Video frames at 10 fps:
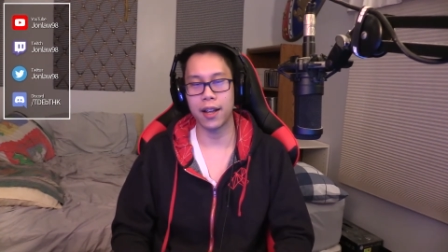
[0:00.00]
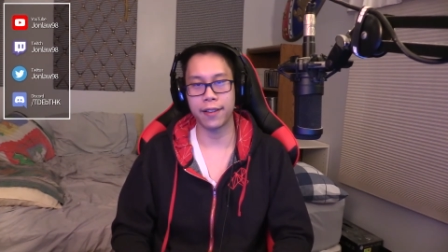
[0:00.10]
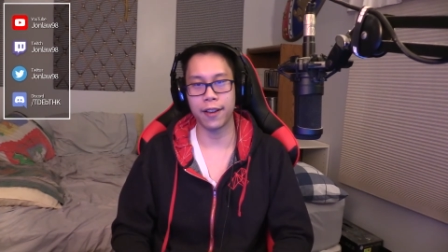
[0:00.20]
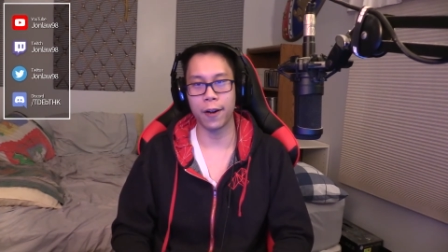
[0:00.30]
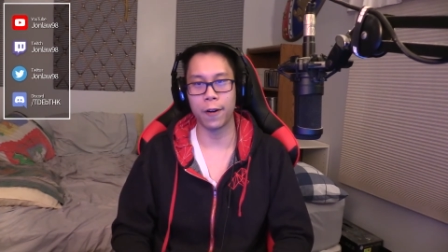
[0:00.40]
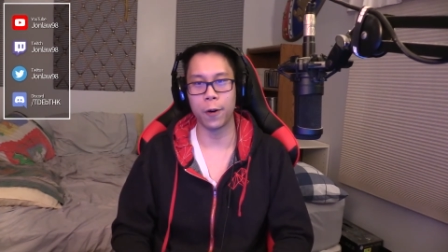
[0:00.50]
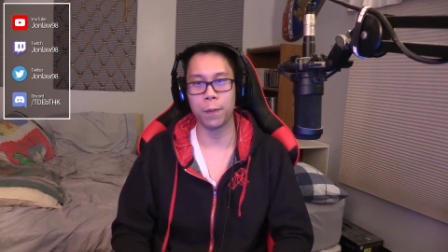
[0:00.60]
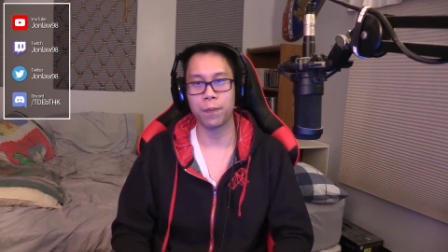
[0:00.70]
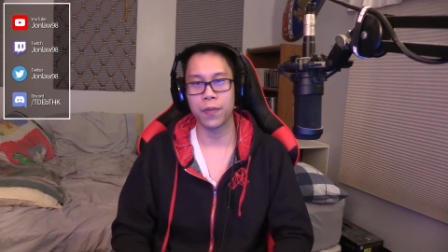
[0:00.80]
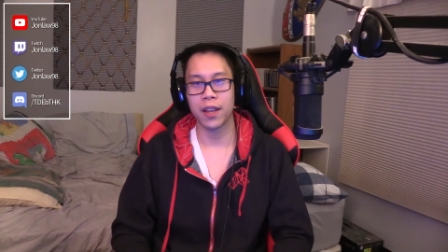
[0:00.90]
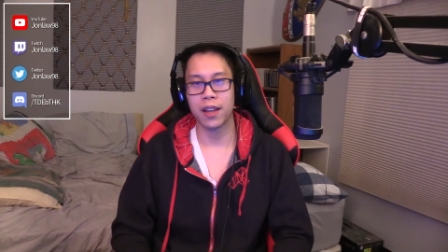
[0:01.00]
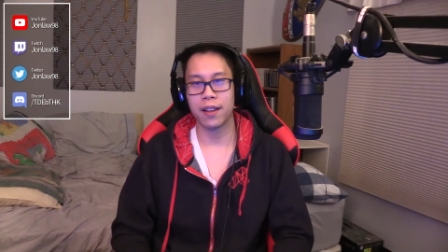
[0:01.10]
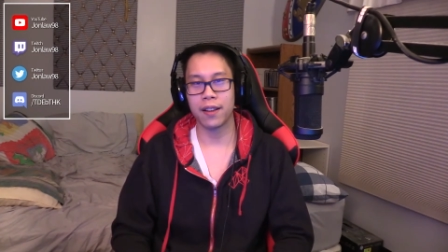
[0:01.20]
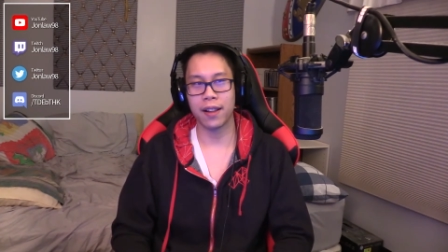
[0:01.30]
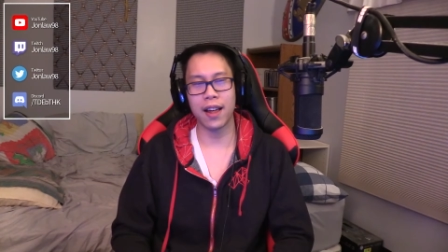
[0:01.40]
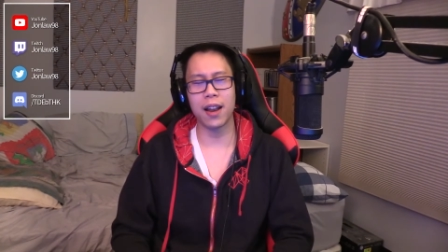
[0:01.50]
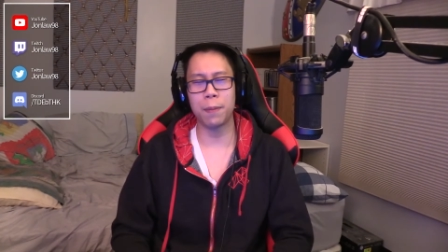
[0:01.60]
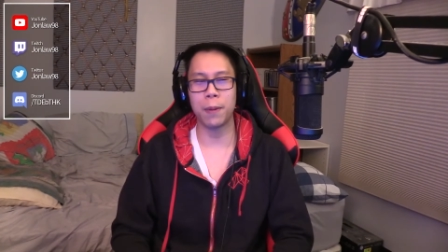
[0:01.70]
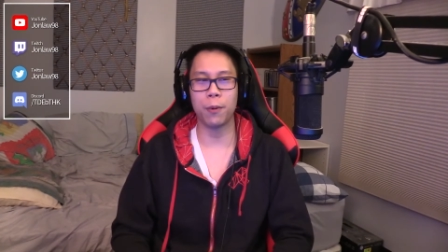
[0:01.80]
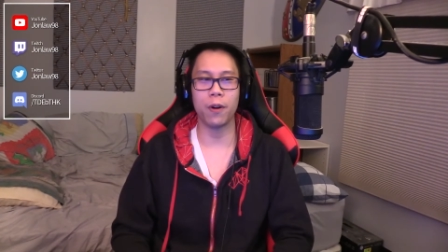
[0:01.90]
So a lot of
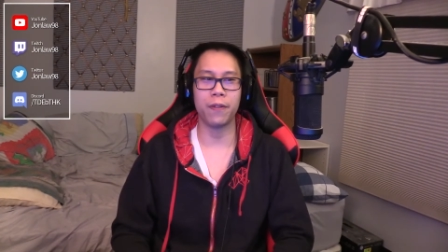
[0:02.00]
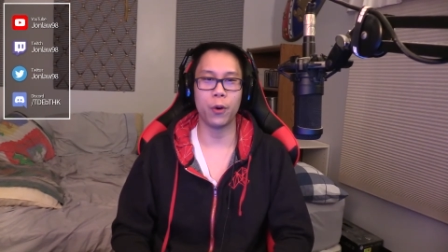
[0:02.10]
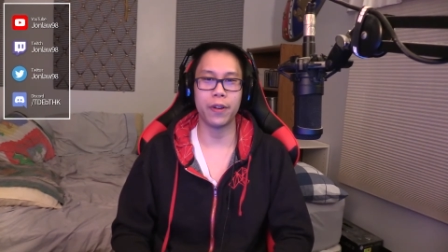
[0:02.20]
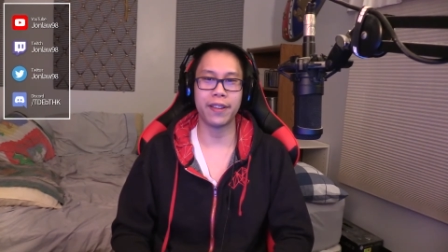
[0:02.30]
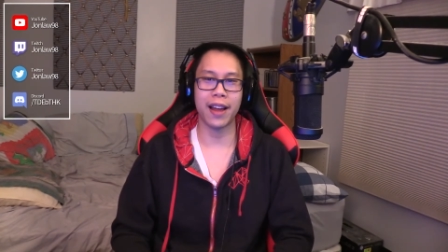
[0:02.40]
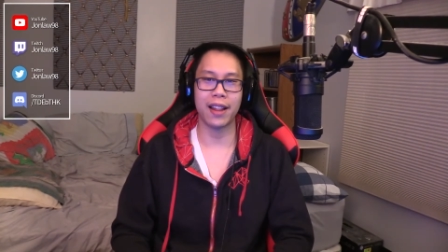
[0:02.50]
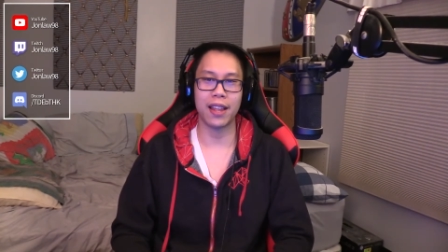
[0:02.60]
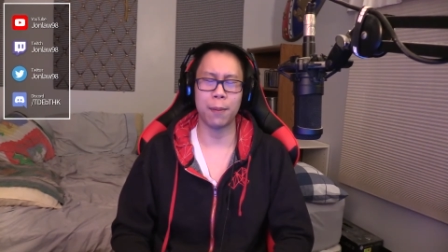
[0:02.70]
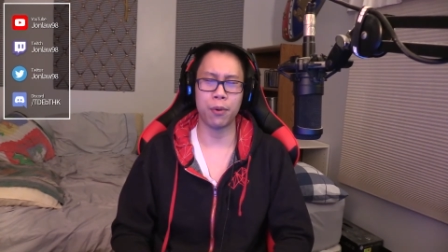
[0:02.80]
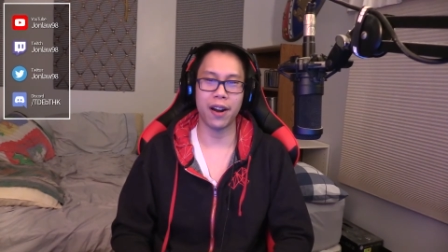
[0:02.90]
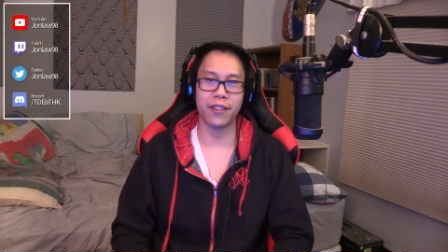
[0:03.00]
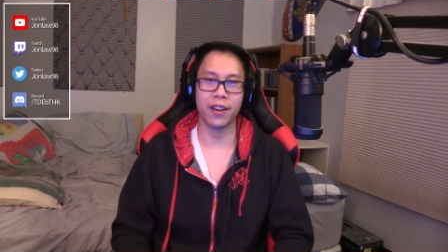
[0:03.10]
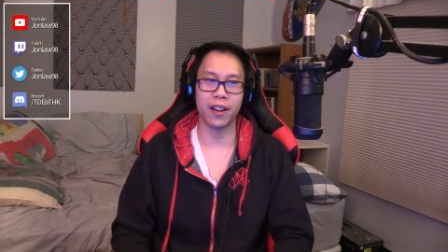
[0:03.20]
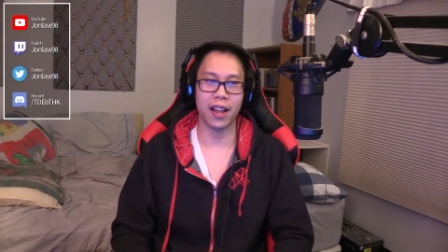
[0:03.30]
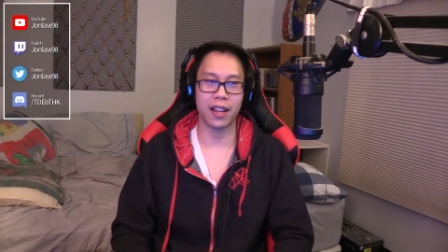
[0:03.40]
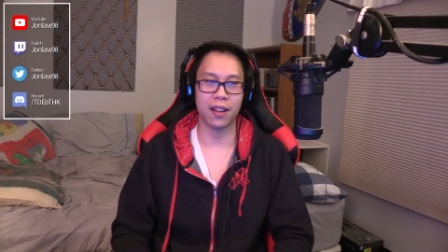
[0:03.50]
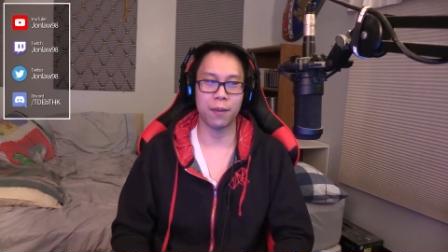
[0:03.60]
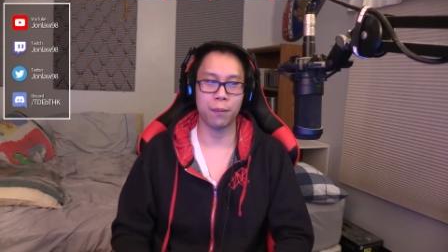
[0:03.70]
people have always had the impression, like,